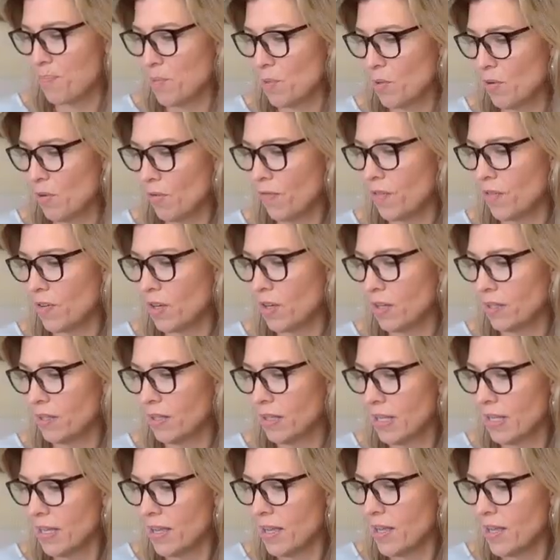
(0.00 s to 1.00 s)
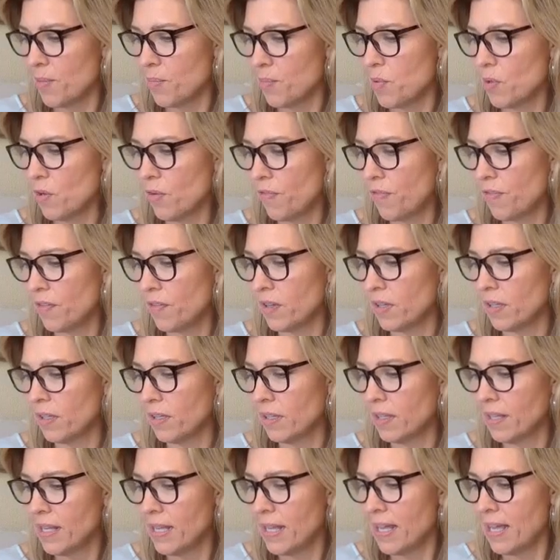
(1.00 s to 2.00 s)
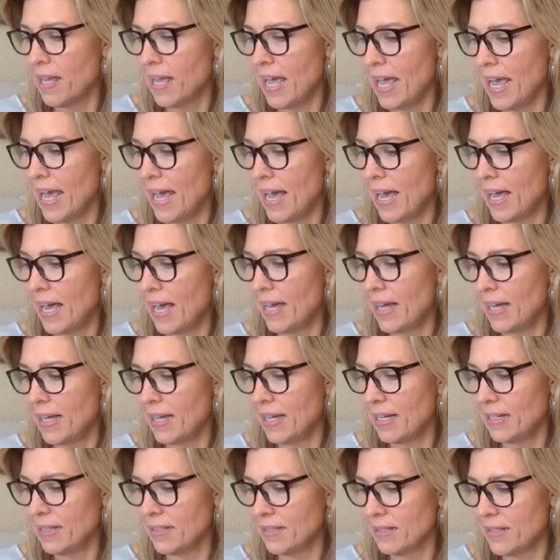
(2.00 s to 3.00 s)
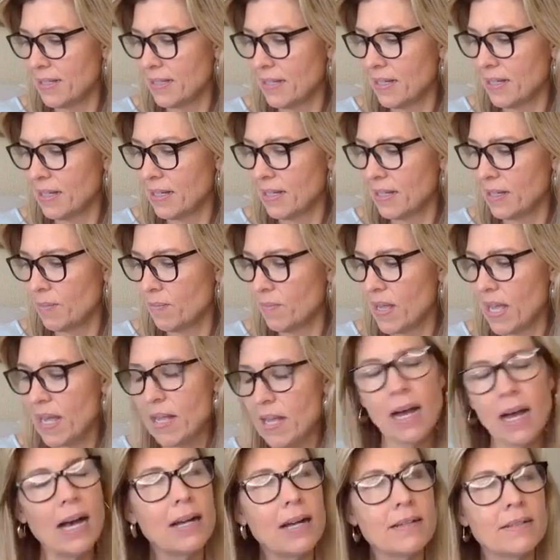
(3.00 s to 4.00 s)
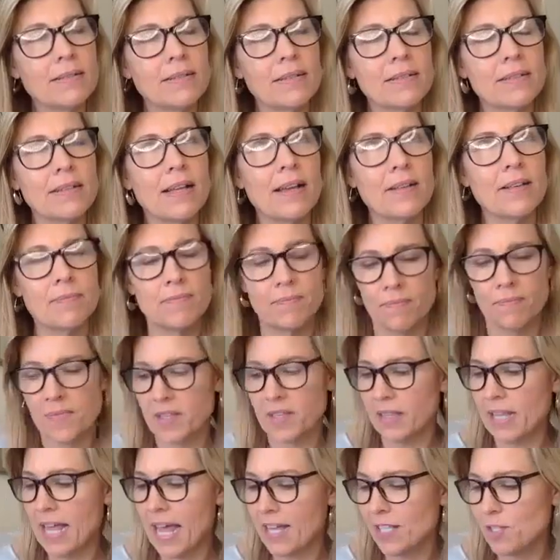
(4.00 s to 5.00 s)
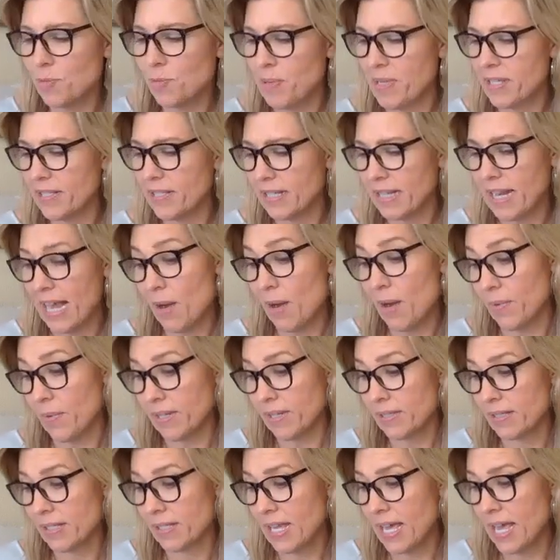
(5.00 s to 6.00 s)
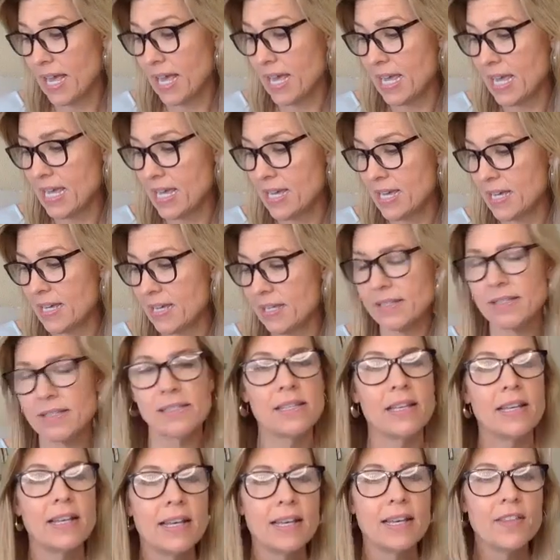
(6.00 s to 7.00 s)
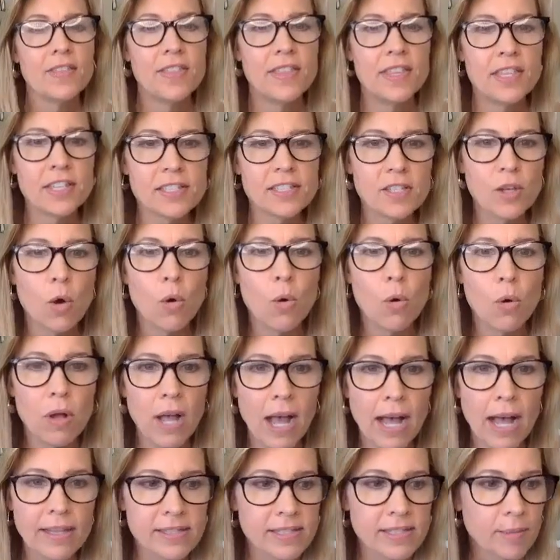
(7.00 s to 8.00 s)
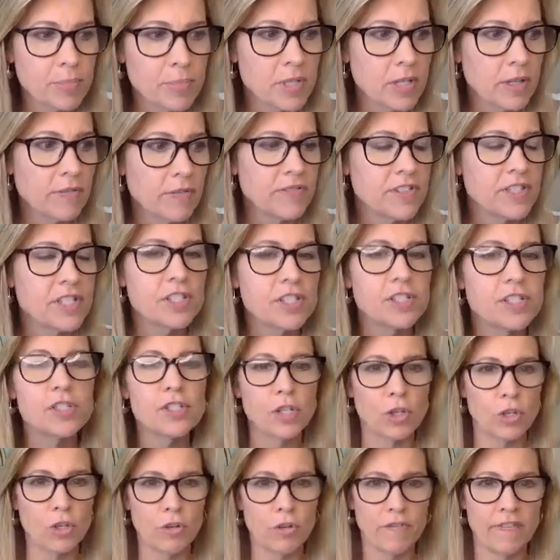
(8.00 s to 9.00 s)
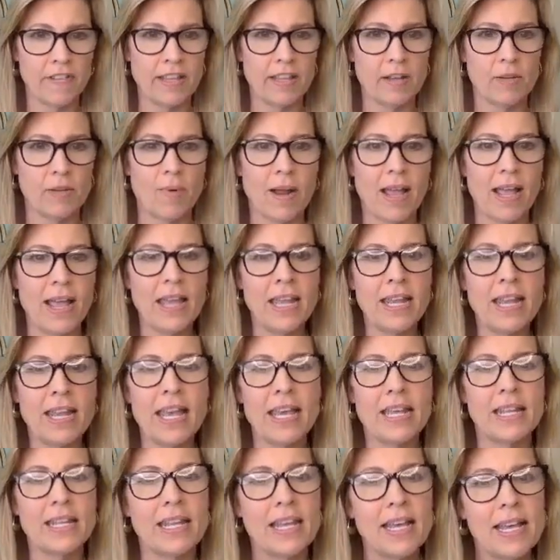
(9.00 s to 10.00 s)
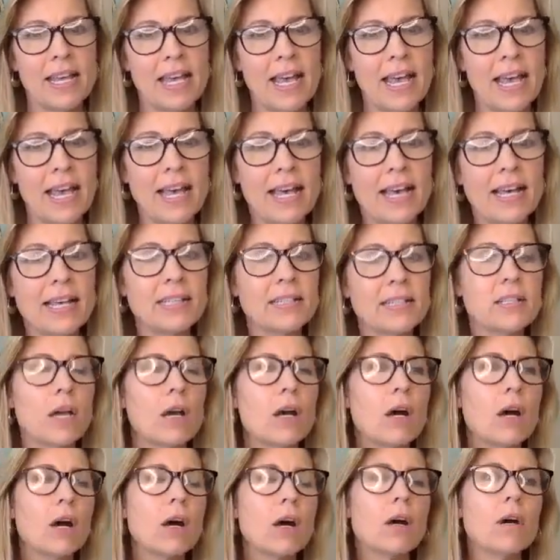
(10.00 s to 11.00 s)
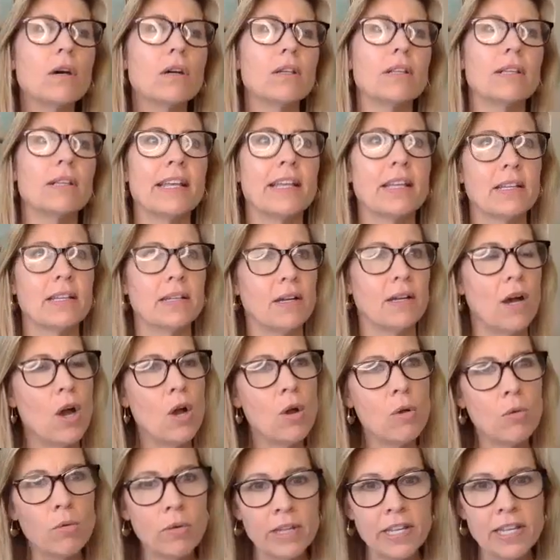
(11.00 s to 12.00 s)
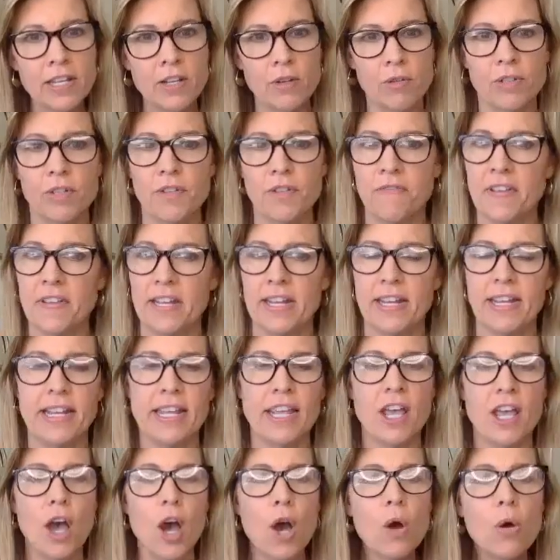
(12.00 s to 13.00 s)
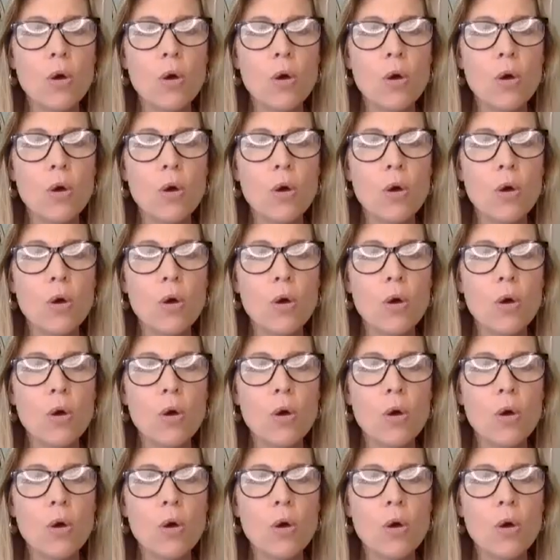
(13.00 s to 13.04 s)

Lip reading: Beautiful. And the last piece that I want to say is this whole concept of deserving, right? And like owning your divinity,